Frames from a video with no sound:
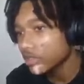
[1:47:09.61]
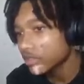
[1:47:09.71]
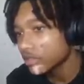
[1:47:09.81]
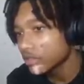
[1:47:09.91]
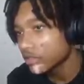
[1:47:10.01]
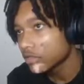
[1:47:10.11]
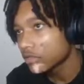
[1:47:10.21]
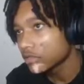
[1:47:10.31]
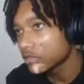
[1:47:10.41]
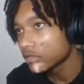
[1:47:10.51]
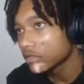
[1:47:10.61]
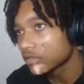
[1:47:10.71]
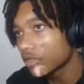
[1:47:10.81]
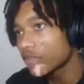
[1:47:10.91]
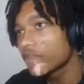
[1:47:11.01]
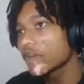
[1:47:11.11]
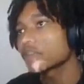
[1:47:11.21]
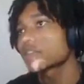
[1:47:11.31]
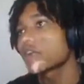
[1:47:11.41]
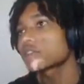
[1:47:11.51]
I mean, What the fuck
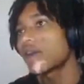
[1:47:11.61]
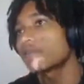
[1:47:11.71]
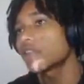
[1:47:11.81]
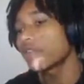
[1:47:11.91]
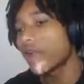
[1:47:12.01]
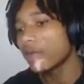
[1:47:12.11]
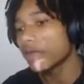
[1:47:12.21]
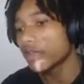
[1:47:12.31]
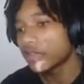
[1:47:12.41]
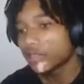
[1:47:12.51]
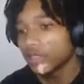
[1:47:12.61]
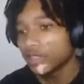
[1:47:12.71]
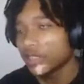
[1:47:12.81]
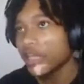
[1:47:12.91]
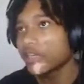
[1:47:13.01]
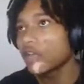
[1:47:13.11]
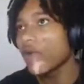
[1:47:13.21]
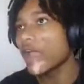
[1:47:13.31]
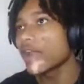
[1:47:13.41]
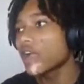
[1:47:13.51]
is not? Stop dick riding, bruh. That dick
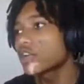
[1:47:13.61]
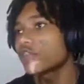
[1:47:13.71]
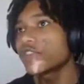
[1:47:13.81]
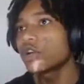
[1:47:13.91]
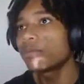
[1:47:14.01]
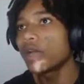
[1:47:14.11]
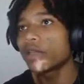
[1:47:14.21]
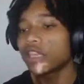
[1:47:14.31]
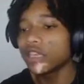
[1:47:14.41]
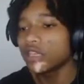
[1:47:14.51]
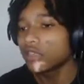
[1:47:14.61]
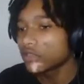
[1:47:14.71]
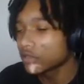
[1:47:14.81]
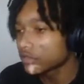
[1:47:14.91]
ride not good for your butt, kid.